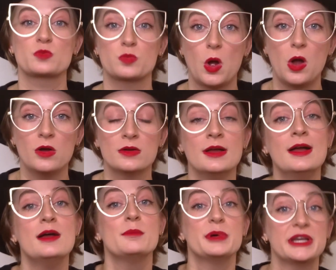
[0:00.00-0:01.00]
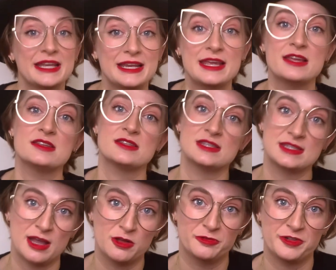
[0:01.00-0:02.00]
wrong, but it is
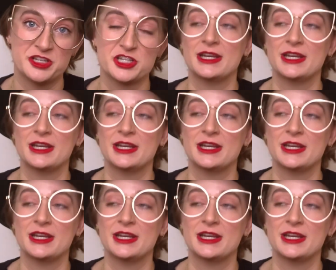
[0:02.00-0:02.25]
selfish.